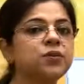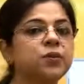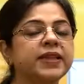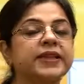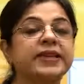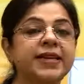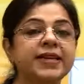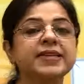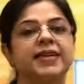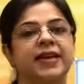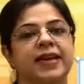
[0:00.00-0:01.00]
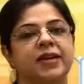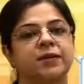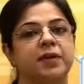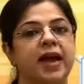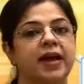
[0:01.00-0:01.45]
with these
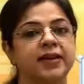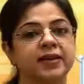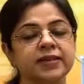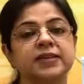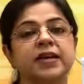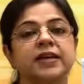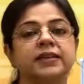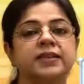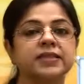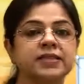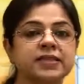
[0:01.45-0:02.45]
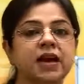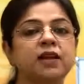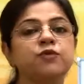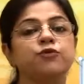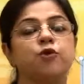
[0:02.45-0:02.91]
8 planets, the
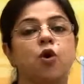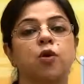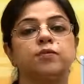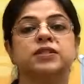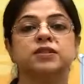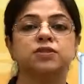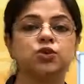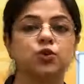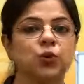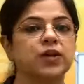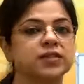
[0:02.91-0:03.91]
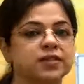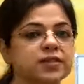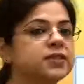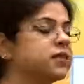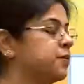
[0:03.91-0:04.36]
sun forms the solar
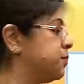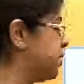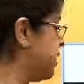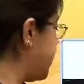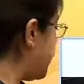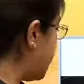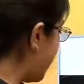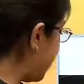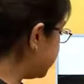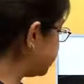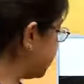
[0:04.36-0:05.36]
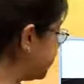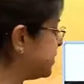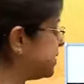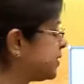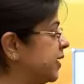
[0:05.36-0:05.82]
system. As we
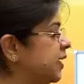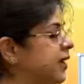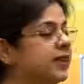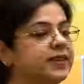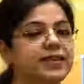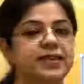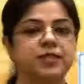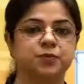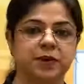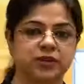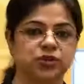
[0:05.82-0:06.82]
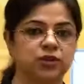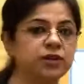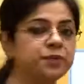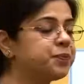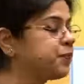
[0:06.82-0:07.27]
can see in this
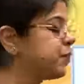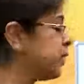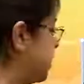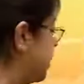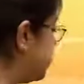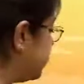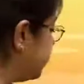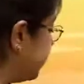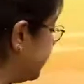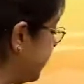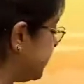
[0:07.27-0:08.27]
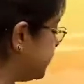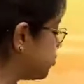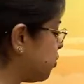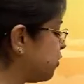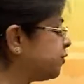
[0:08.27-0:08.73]
picture,
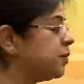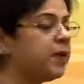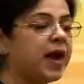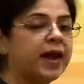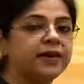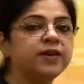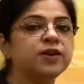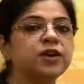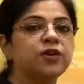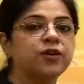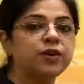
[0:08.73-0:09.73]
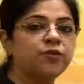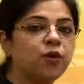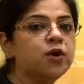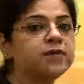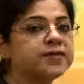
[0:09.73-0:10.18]
each of the planet
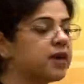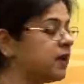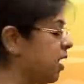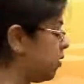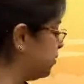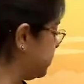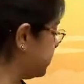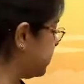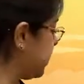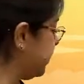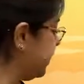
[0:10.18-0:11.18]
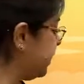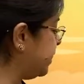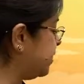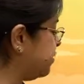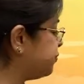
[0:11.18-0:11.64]
revolves around the sun
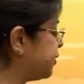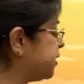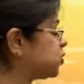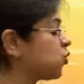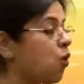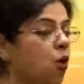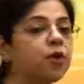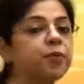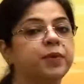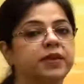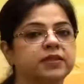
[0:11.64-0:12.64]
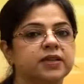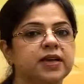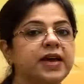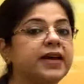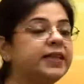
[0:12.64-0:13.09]
in a fixed orbit.
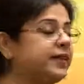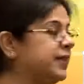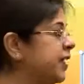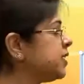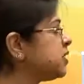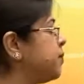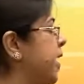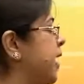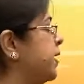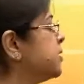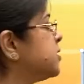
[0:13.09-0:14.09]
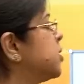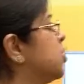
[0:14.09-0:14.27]
These planets